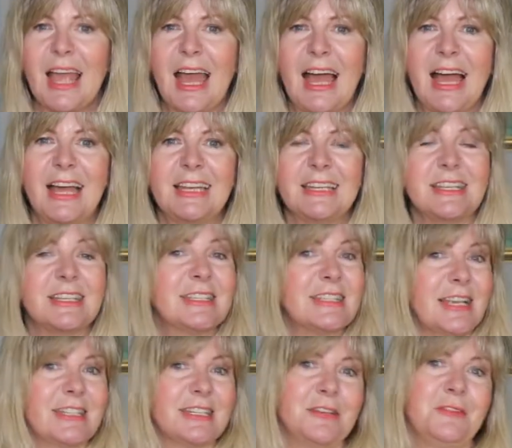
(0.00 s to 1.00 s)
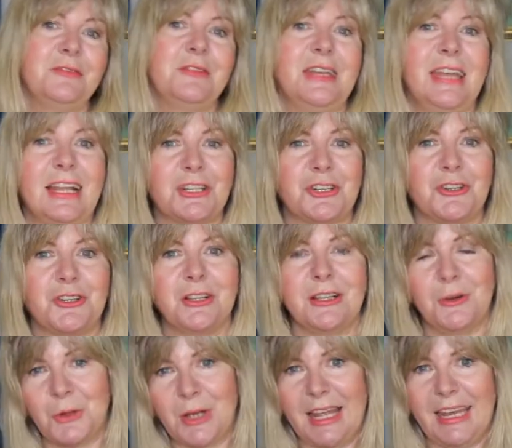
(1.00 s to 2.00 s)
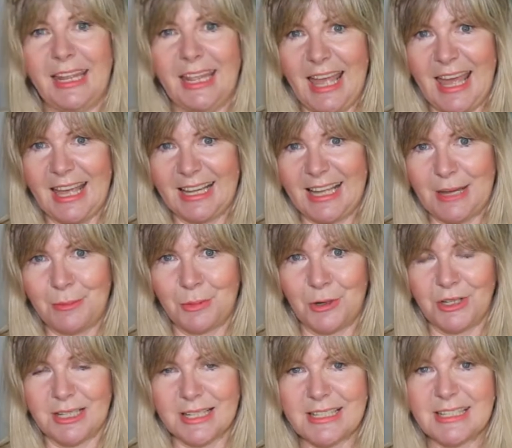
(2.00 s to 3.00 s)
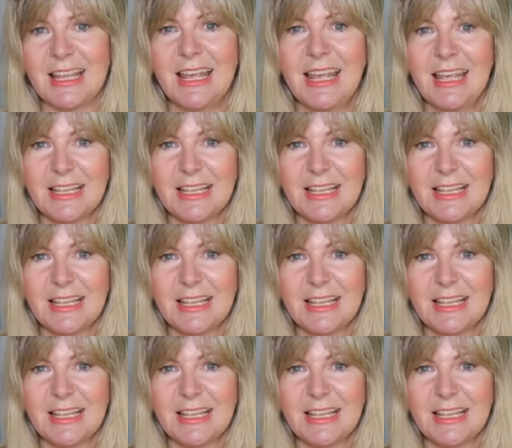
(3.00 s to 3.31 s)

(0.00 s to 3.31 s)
and a set of natural organic hair care products.